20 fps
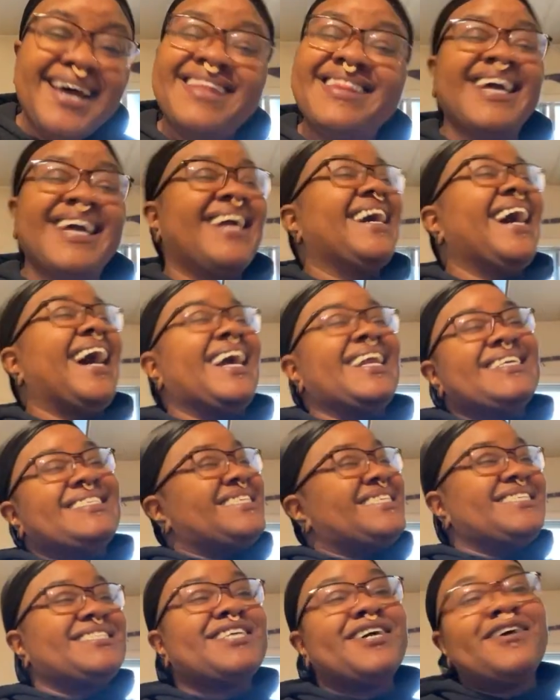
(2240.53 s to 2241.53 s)
The
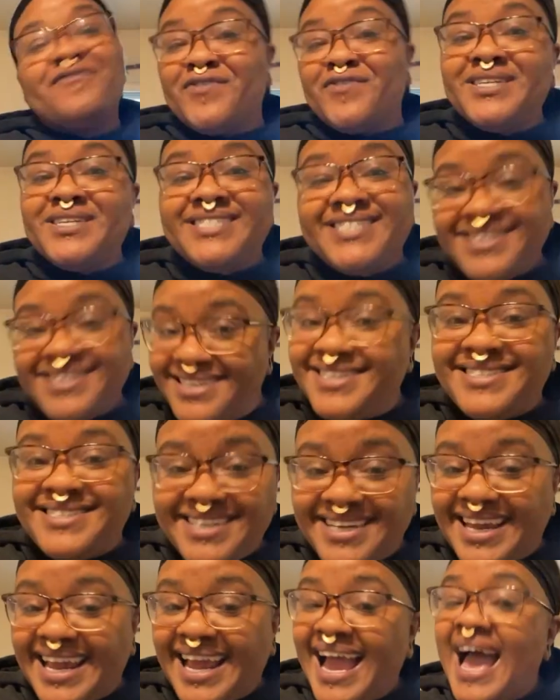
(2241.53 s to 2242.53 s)
goddesses of
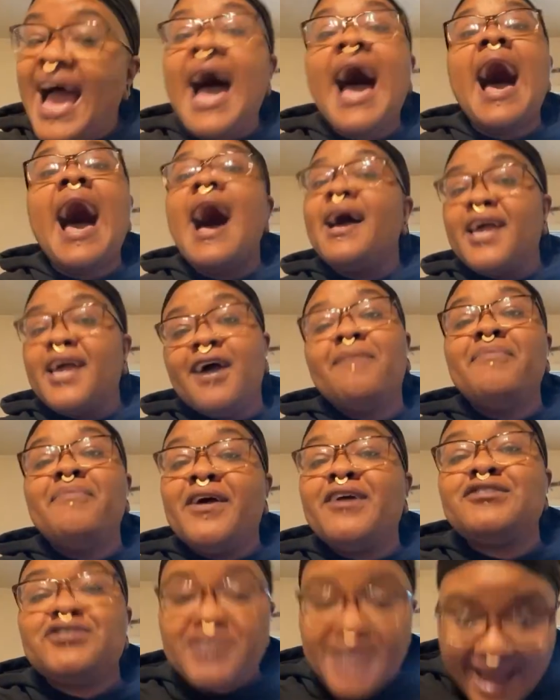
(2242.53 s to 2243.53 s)
fertility, I am
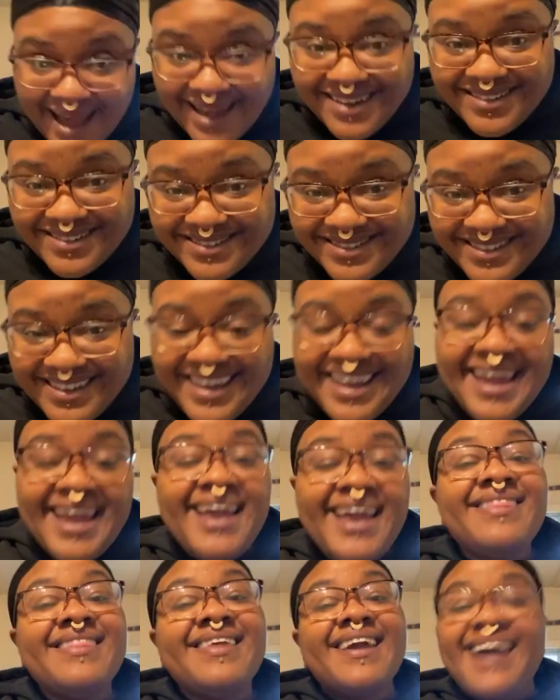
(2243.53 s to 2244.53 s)
their child.
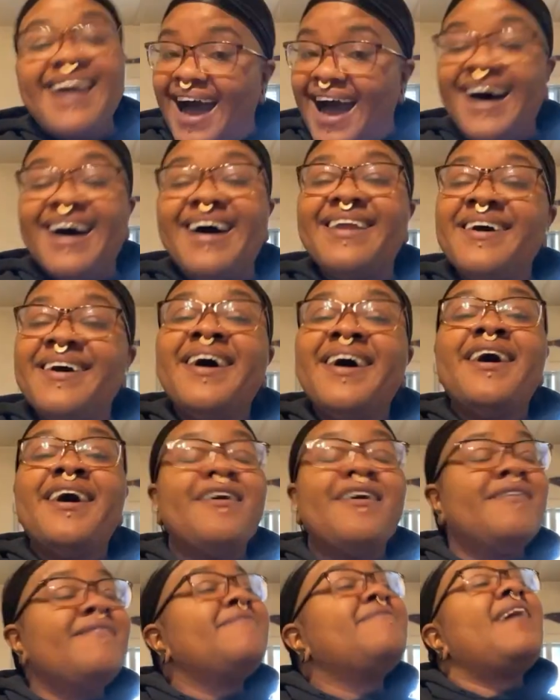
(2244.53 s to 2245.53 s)
And the god
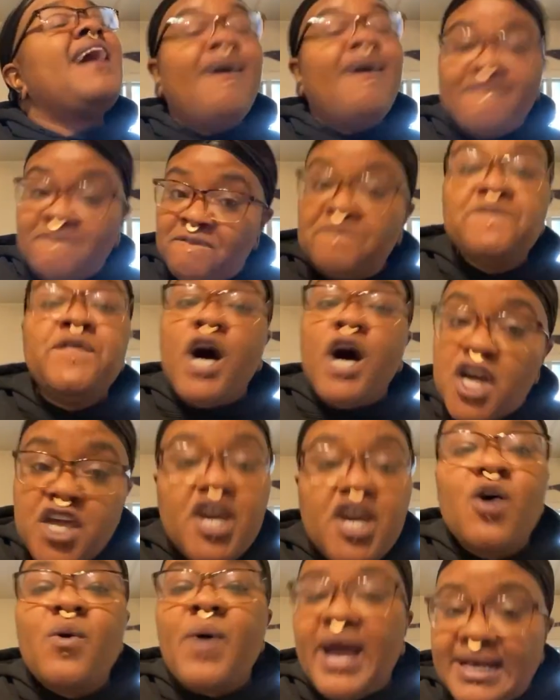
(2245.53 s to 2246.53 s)
of I'll fuck
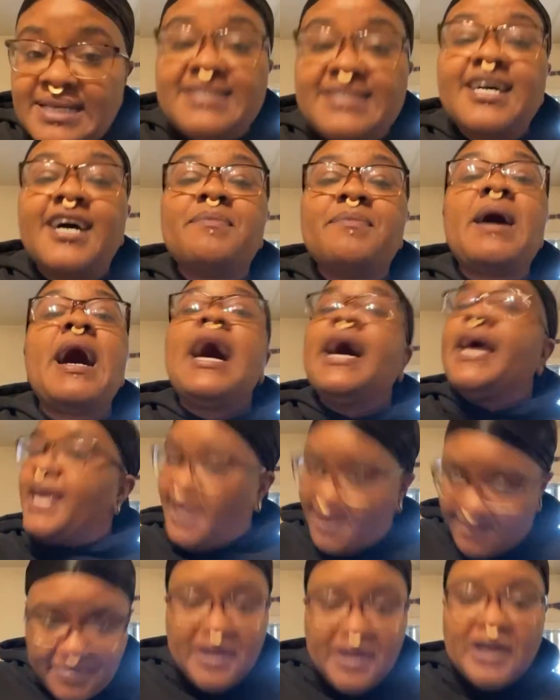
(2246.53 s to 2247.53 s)
your ass up, I
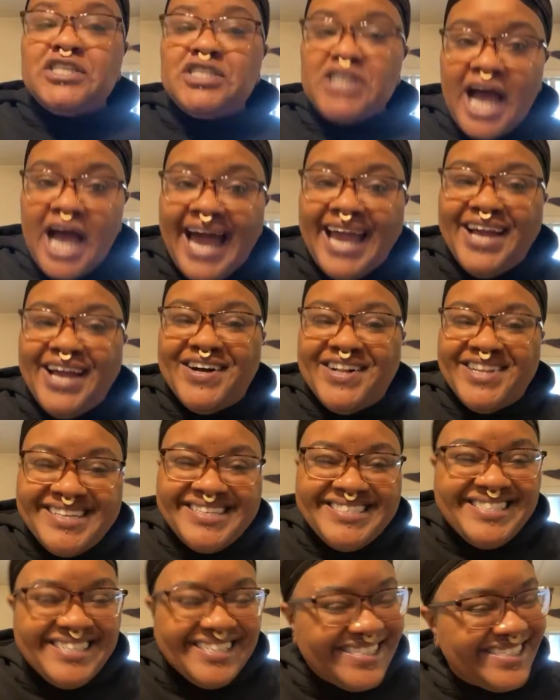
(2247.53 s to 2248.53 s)
am their
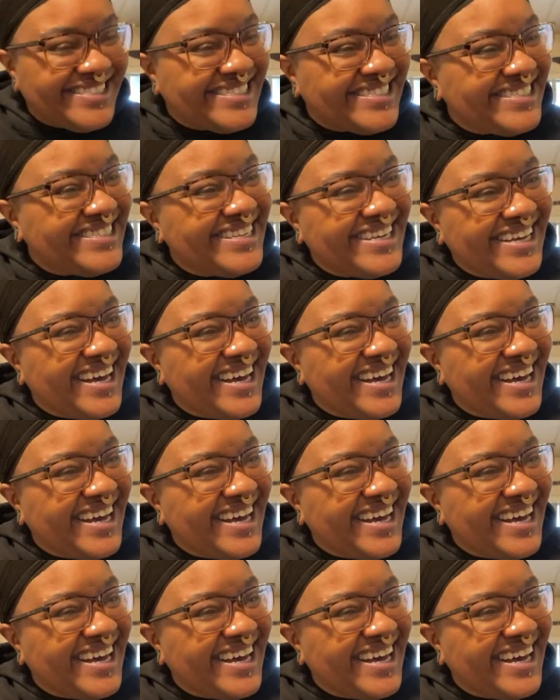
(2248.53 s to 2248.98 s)
child. So